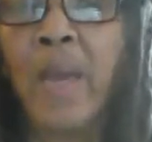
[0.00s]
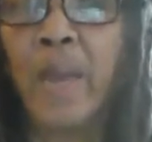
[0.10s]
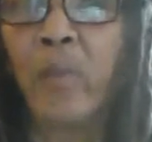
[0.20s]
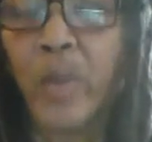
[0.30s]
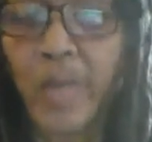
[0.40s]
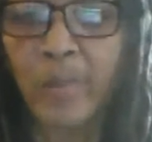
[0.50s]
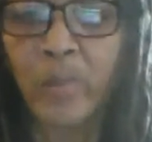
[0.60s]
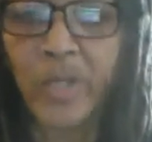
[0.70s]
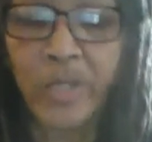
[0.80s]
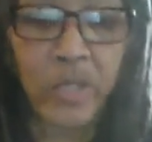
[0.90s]
What I'm
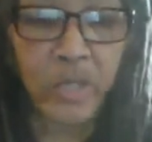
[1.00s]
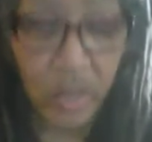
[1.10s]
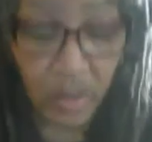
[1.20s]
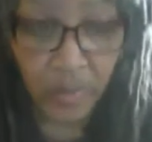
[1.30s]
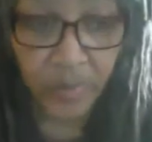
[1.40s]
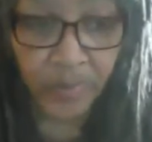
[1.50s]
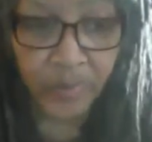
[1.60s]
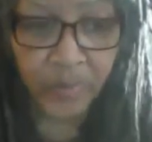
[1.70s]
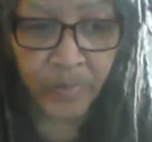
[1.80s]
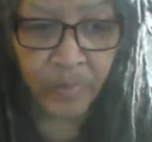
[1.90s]
going to do,
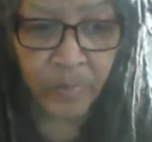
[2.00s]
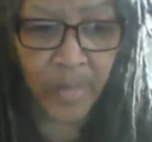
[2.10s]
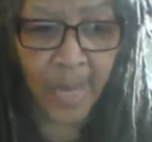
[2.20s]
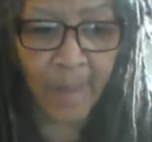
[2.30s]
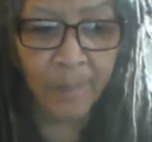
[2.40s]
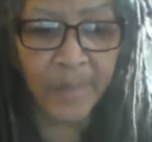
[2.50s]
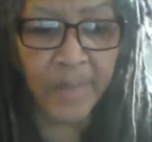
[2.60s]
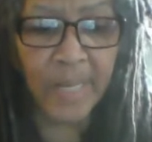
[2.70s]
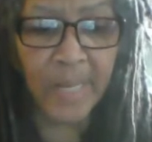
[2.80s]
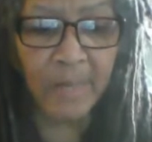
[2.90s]
I
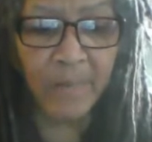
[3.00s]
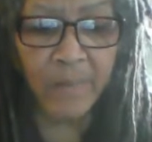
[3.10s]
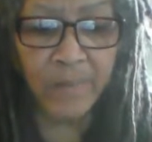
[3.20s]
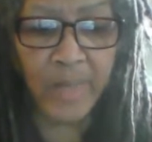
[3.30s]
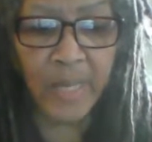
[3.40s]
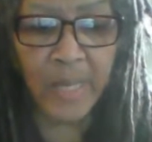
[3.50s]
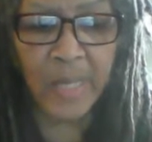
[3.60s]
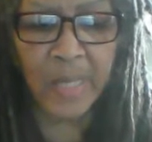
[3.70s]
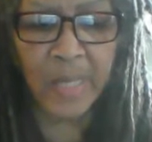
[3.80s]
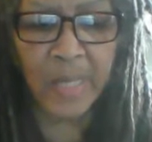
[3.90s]
believe
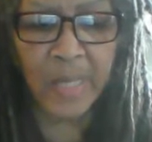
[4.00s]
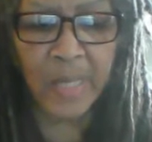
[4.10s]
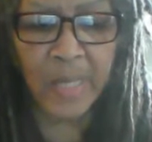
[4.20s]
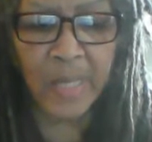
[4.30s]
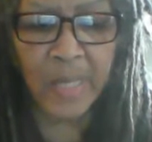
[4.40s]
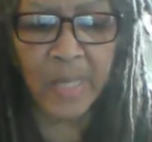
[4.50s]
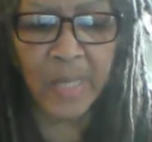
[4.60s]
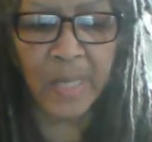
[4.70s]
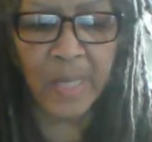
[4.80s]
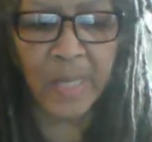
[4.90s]
in
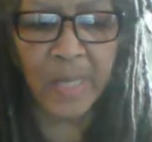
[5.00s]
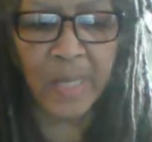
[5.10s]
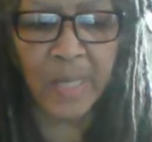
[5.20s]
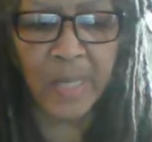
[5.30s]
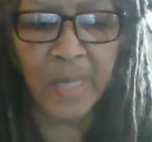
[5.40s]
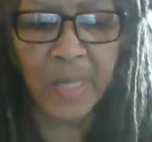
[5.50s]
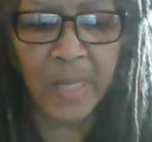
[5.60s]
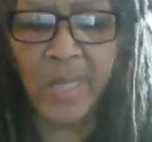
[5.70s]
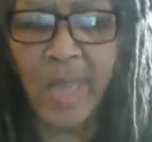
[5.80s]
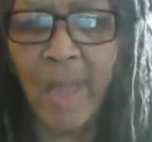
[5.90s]
August is
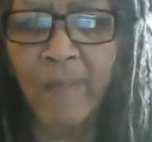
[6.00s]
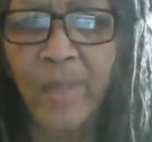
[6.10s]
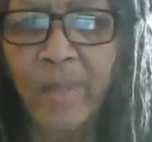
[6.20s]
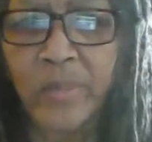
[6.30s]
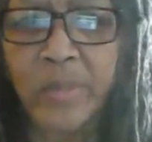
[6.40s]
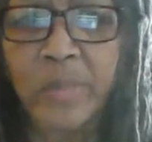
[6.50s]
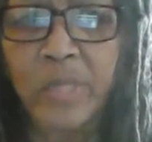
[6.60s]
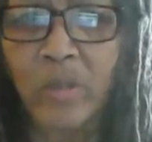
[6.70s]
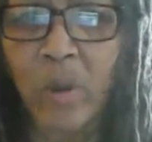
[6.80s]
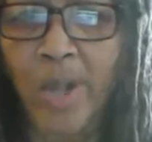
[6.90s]
actually have a Christmas
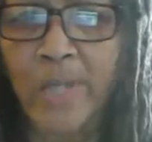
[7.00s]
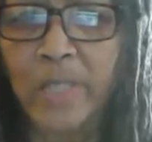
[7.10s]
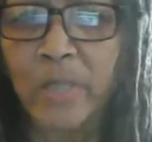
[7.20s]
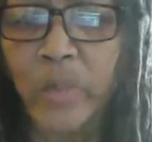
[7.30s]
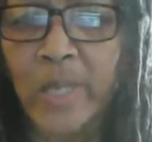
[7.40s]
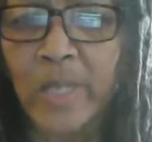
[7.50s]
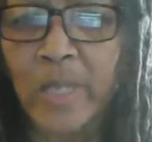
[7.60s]
in August week